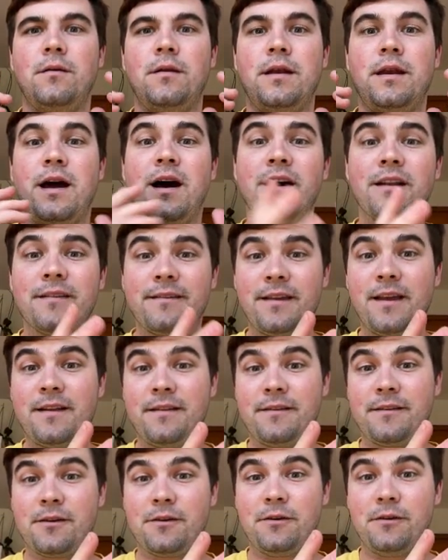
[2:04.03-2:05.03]

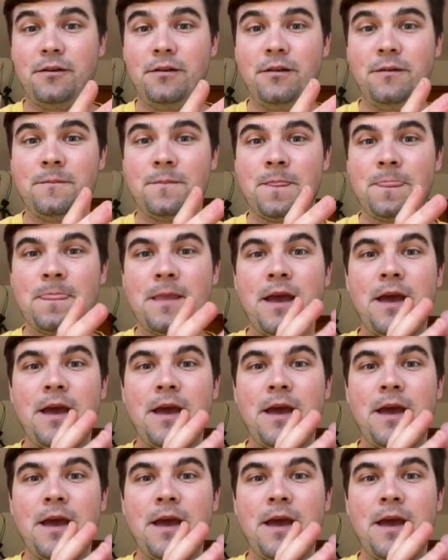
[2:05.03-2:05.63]
nonsensical,